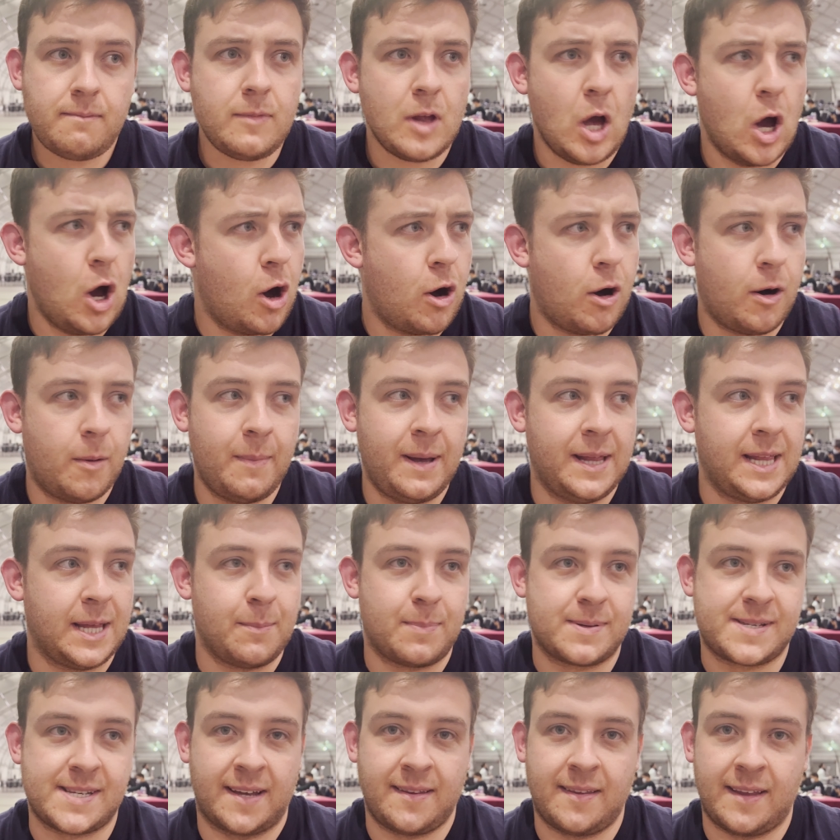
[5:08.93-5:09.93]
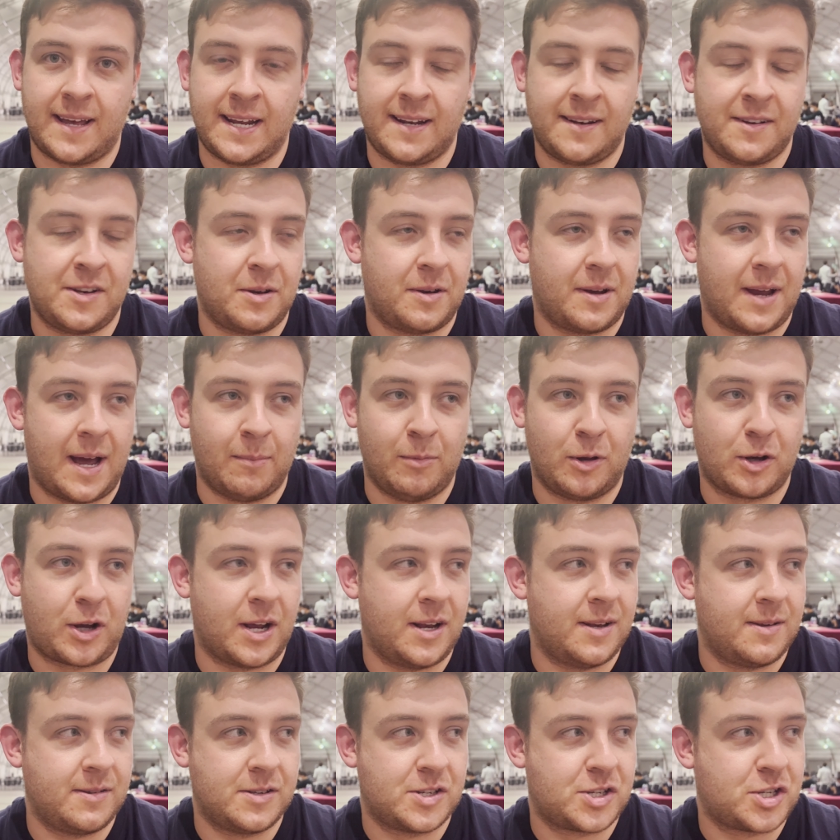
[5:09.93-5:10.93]
Oh, a million percent. In, I'm
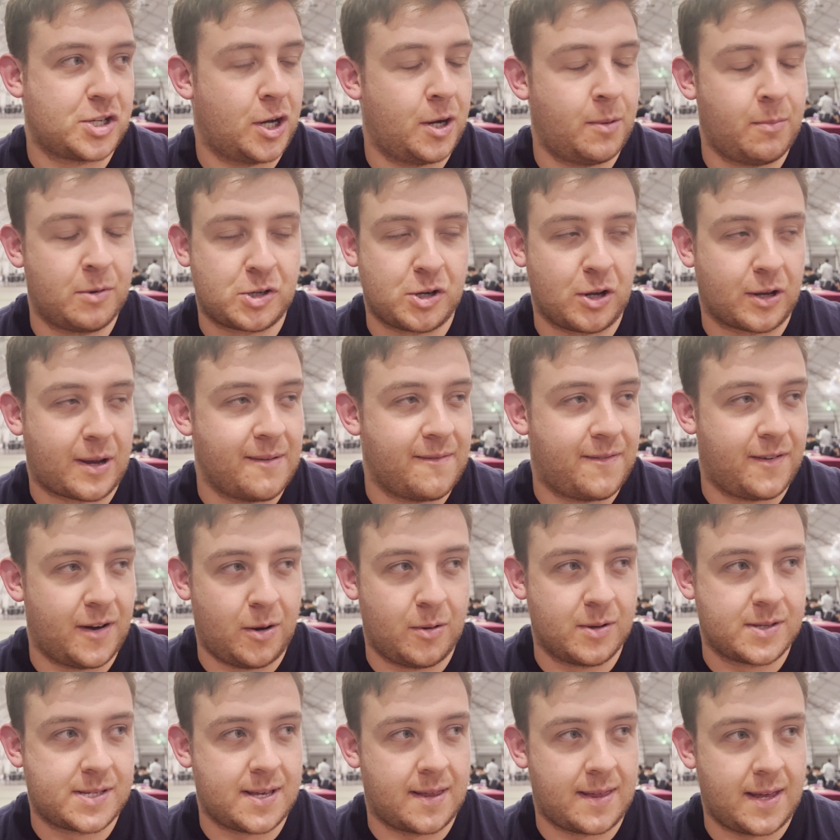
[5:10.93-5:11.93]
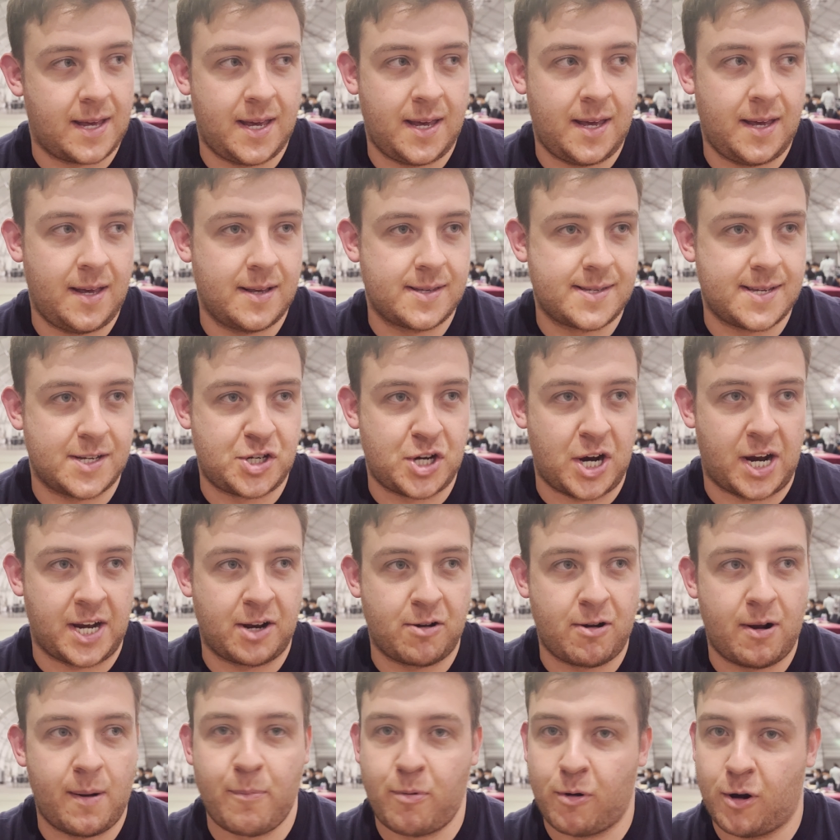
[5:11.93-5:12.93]
looking so much looking forward to the to
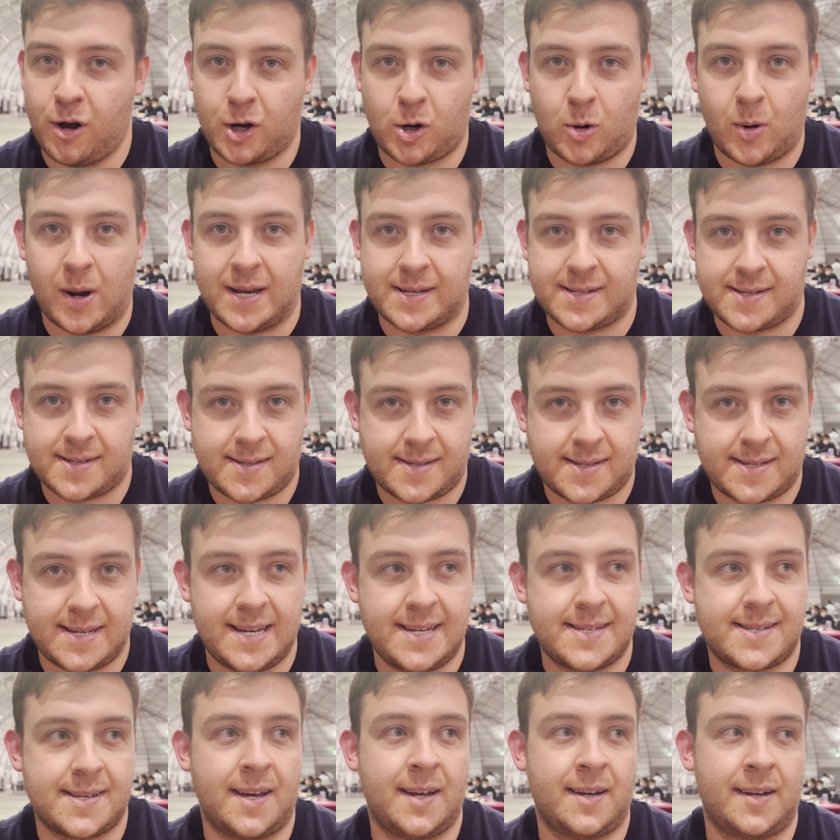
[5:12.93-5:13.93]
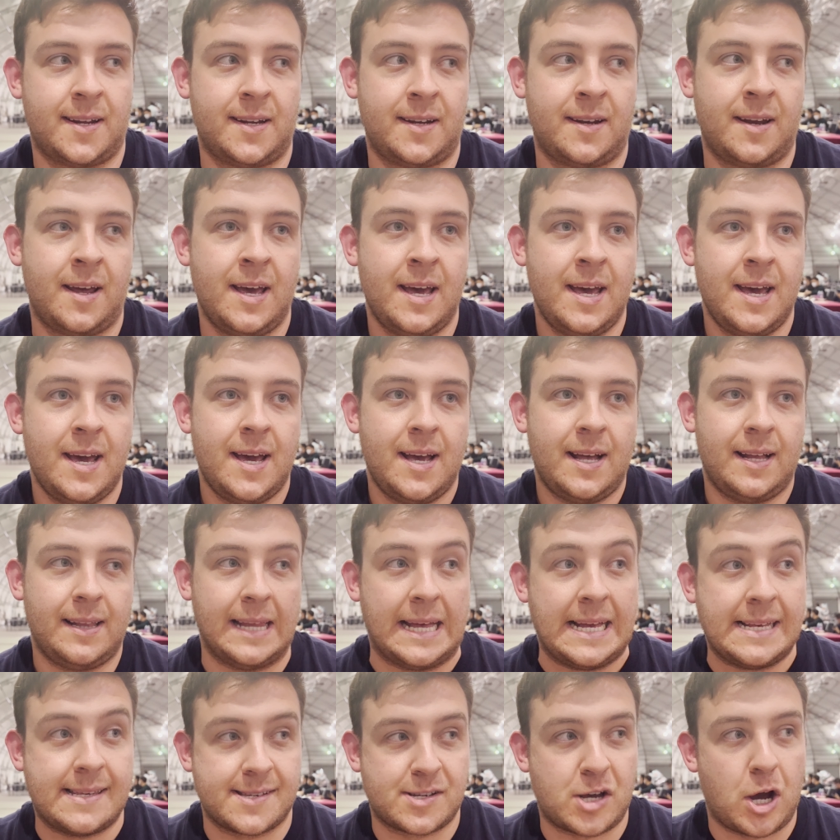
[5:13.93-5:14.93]
January ProQuest season, and
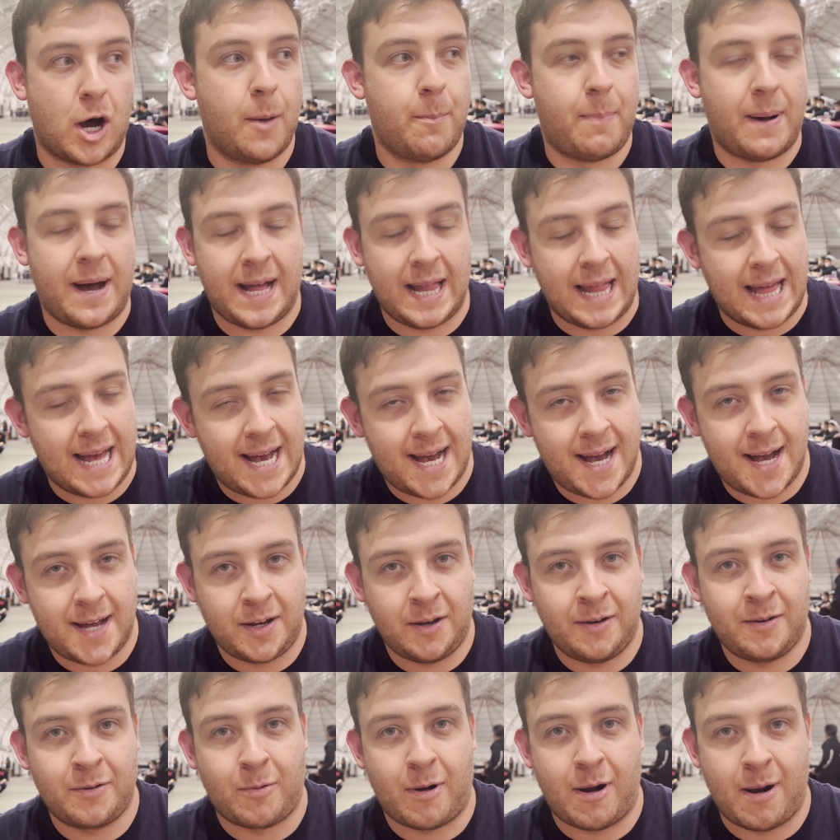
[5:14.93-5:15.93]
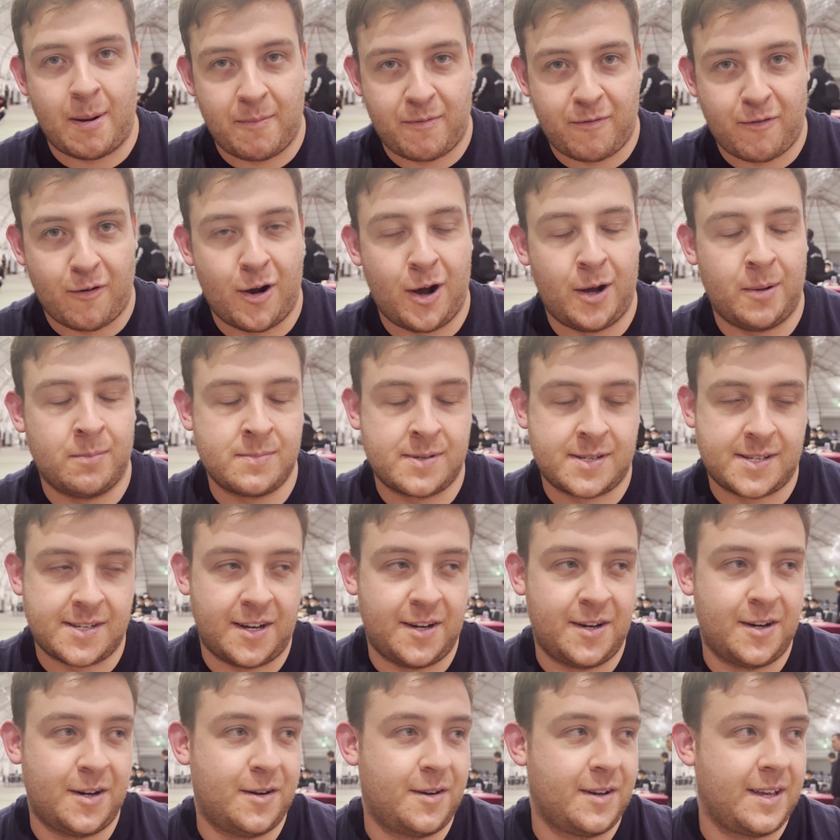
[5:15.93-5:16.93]
Leeds has got a battle hardened where I'm from,
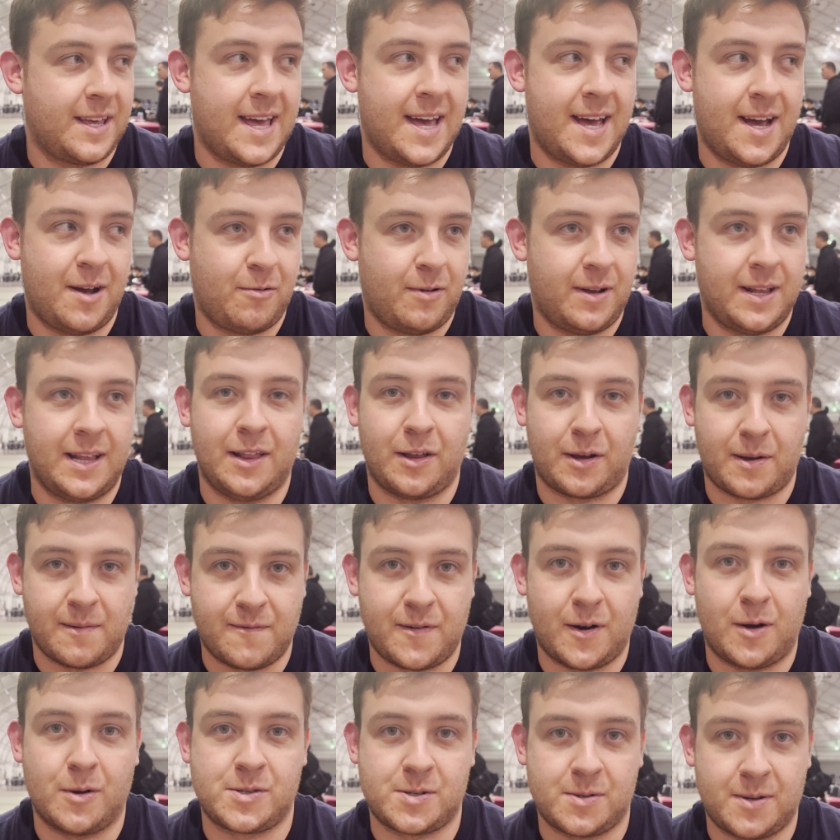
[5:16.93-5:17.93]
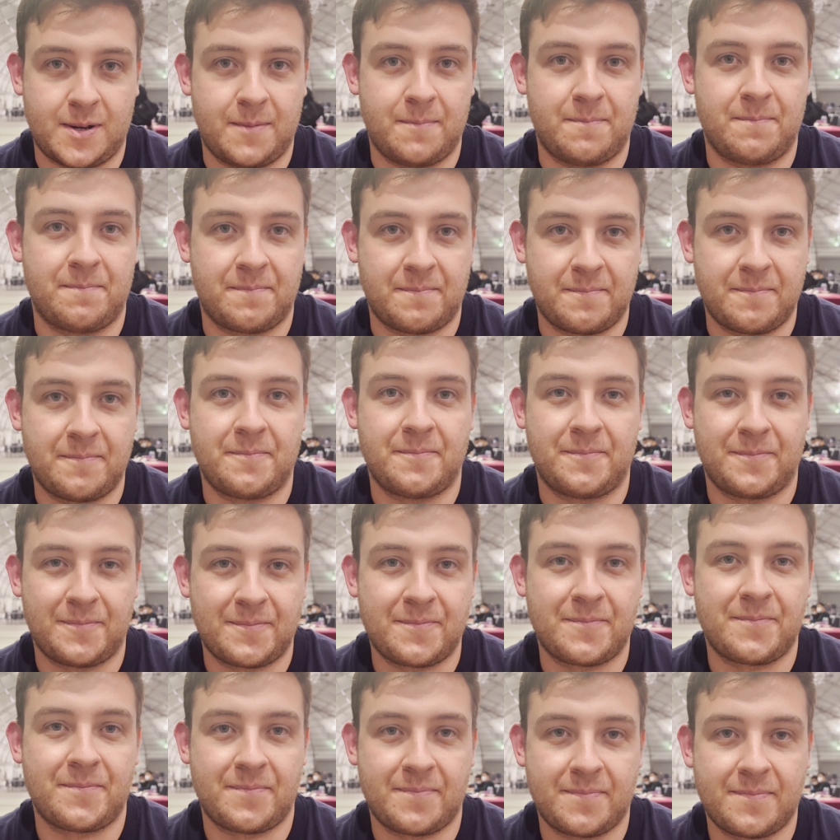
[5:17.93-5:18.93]
so yeah, really looking forward to
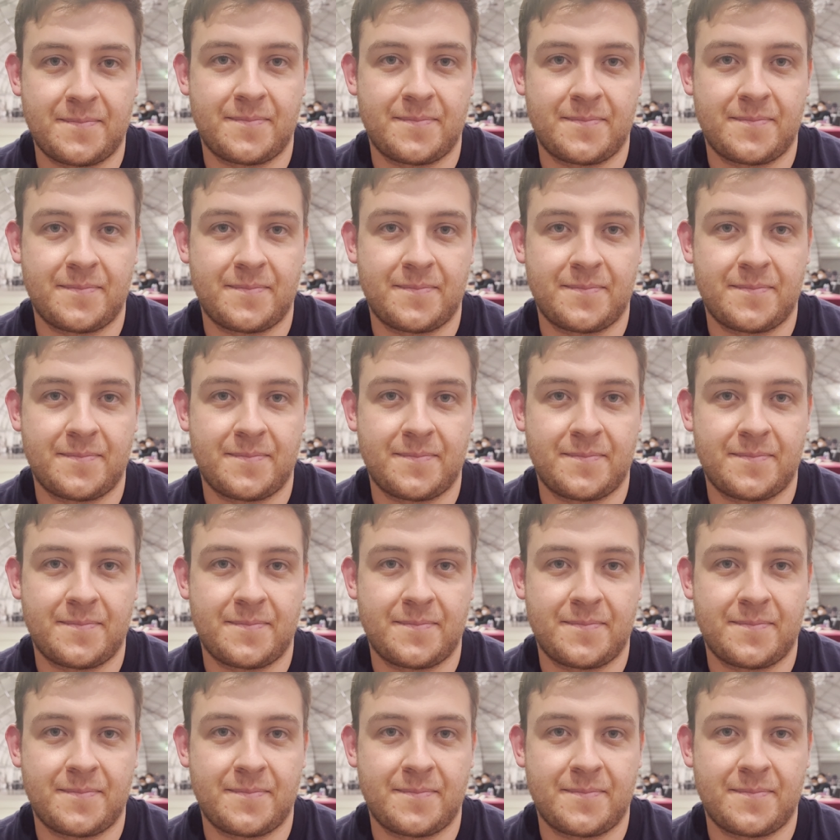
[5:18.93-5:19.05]
it.